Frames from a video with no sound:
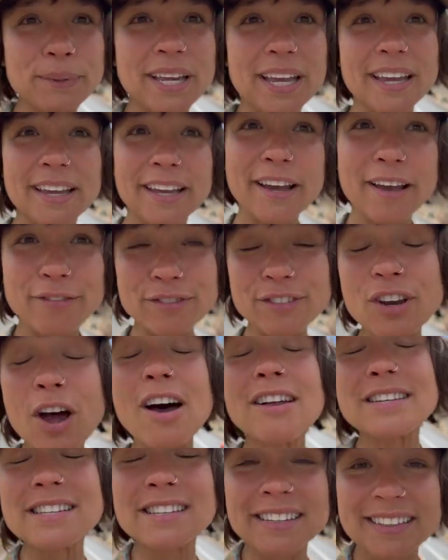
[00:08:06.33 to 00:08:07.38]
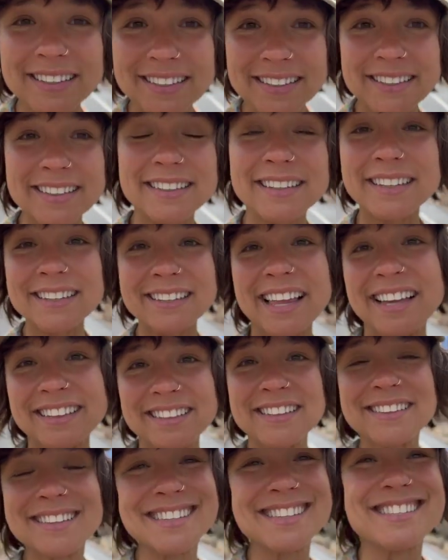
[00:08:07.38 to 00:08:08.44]
I have not
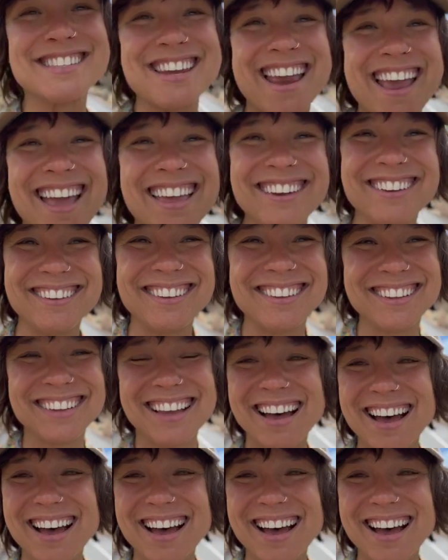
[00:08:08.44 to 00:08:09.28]
neglected this channel.